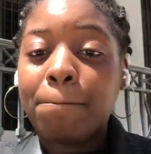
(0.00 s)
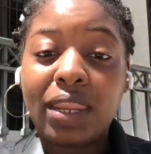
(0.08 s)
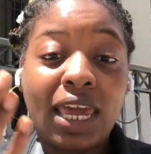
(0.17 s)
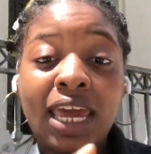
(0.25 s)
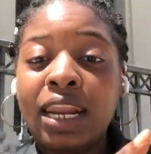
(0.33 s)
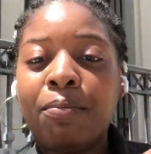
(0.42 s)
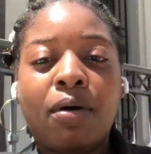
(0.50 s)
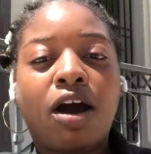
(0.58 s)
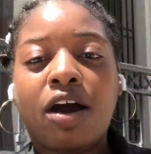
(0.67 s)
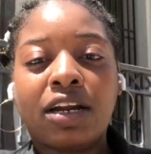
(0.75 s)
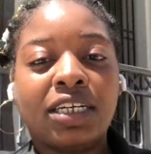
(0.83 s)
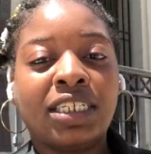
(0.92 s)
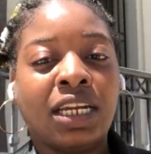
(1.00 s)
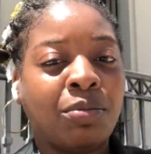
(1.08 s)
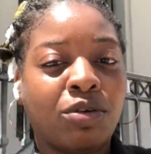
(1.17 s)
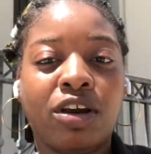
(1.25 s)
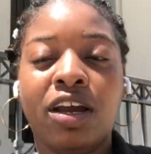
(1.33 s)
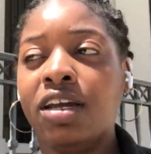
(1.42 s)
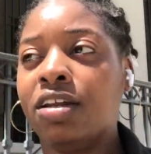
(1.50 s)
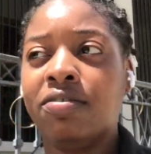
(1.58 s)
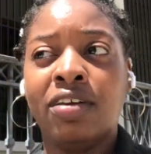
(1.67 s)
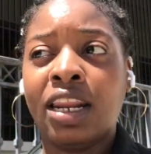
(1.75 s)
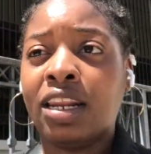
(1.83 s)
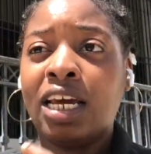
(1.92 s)
And I'm an artist and I'm creative,
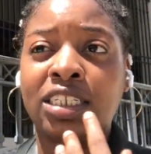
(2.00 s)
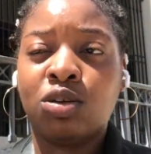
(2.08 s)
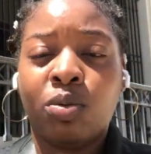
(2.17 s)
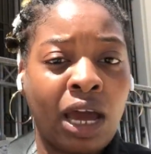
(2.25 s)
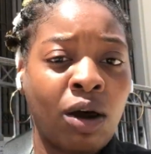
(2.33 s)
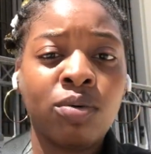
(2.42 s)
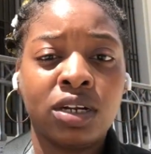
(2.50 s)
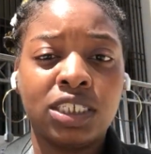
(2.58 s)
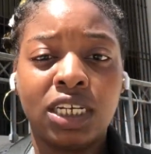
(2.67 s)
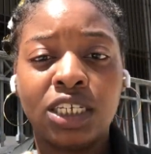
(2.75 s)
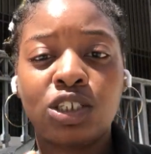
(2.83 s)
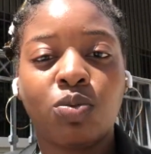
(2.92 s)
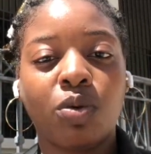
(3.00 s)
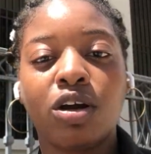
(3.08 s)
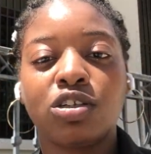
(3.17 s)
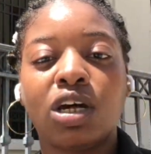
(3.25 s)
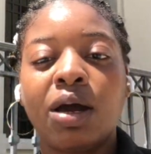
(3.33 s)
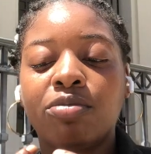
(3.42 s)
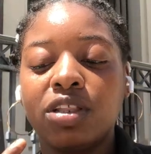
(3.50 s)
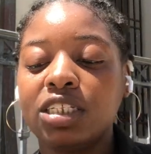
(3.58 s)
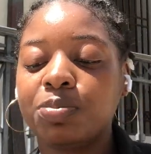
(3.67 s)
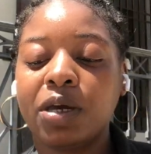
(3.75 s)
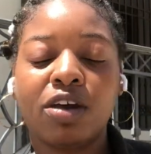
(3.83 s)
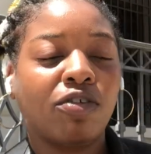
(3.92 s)
and that's the way I want to change the world. So I'm really
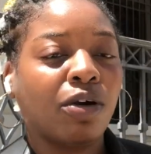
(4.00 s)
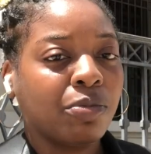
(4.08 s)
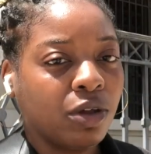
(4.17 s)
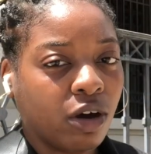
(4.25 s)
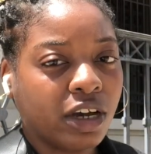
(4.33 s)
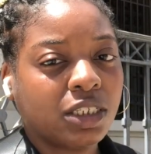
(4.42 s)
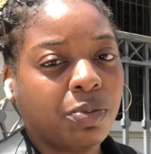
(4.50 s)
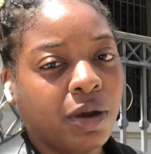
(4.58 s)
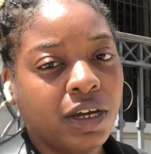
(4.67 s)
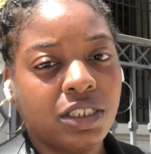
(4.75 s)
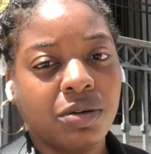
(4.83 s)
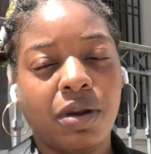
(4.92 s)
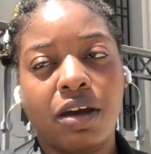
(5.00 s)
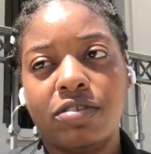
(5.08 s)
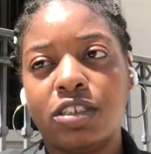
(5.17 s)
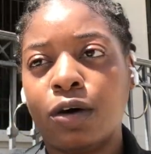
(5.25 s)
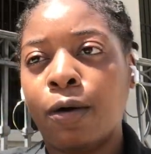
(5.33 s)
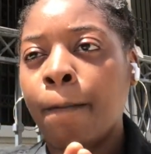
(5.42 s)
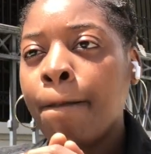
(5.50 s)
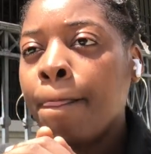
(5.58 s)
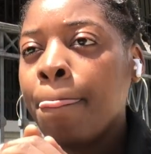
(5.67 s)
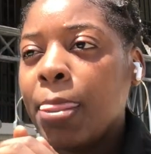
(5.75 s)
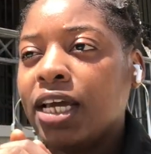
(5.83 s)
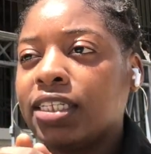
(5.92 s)
speaking from experience
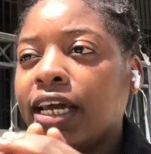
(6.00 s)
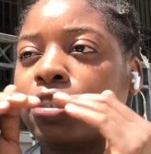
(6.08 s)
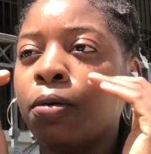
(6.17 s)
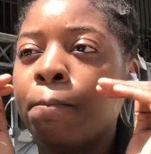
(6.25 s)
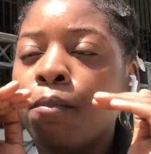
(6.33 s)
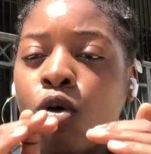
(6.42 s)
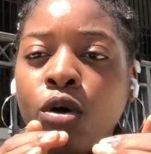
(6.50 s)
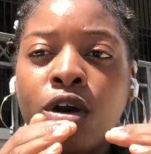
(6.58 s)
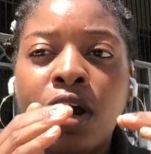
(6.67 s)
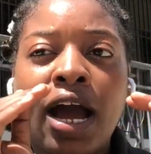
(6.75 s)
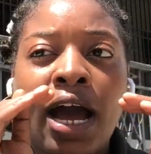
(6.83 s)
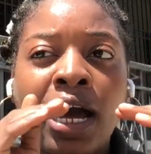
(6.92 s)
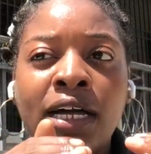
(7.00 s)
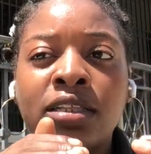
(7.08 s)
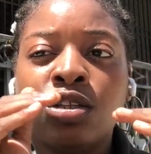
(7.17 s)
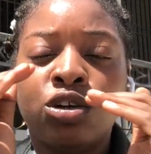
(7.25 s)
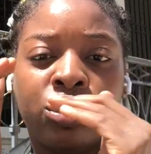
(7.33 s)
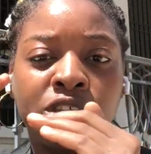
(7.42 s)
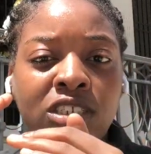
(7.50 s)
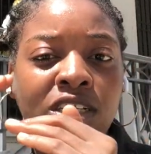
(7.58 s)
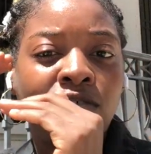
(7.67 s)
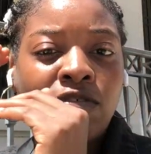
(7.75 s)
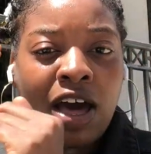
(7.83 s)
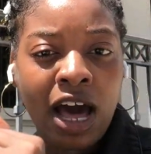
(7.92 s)
it's like the more I learn to
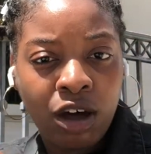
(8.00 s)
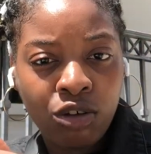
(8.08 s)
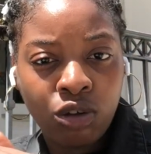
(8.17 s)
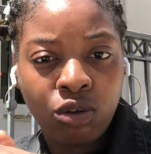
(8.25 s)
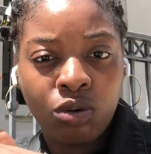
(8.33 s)
value